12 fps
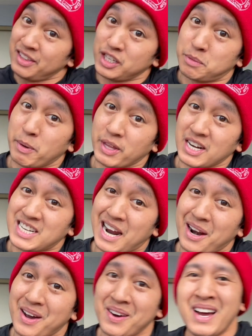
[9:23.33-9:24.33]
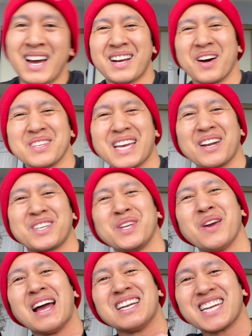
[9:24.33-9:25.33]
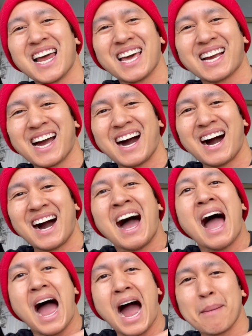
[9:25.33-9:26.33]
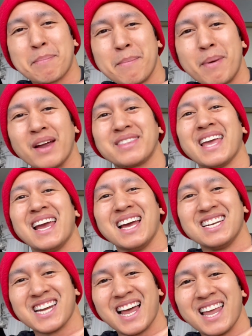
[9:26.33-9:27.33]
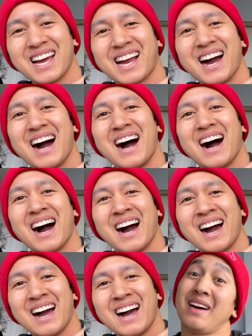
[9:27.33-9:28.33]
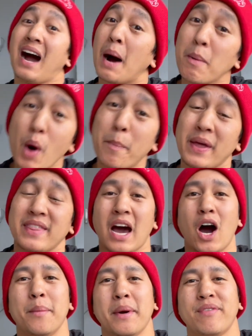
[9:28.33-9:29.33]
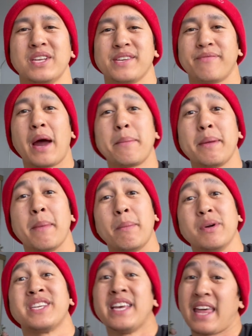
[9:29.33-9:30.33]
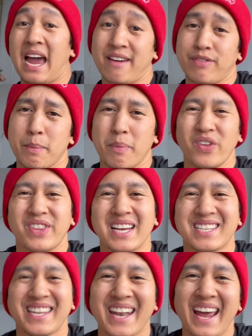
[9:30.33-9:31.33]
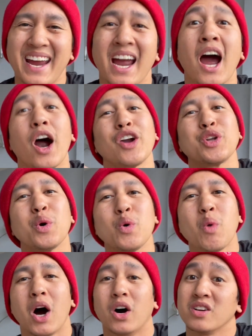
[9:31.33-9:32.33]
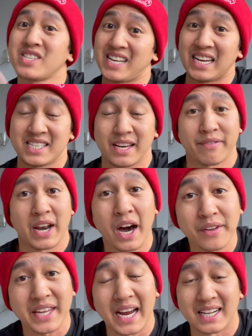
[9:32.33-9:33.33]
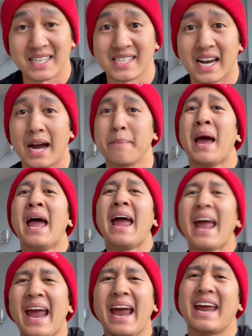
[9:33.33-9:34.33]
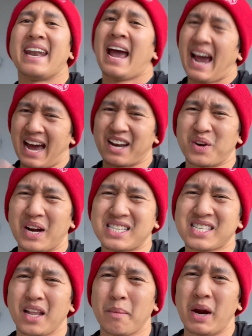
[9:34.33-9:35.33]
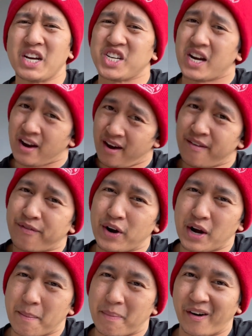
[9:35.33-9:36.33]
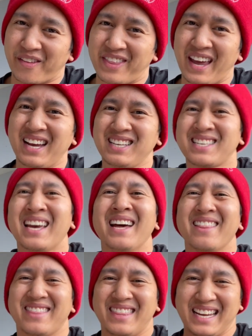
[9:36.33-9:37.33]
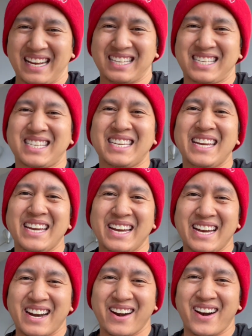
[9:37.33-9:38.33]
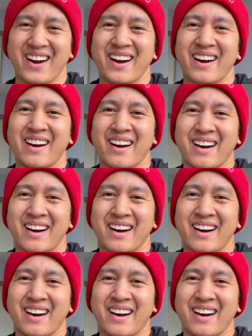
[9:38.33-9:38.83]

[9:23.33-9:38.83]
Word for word: This birthday shout out goes out to you, Angelica. Happy birthday, Angelica. I'm hoping that all my friends and family members that have their birthdays today are doing well, staying safe and healthy at this time, and had a great celebration for your birthdays this year.